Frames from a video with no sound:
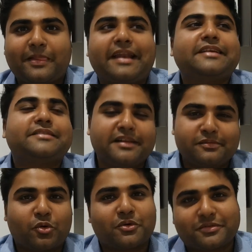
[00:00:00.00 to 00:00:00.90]
Then I
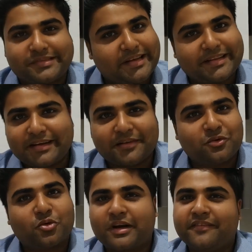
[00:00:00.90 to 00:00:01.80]
still want to say that if
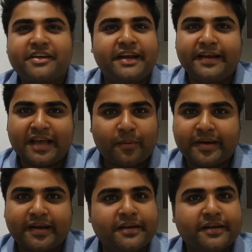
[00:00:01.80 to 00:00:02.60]
you don't have a reading habit,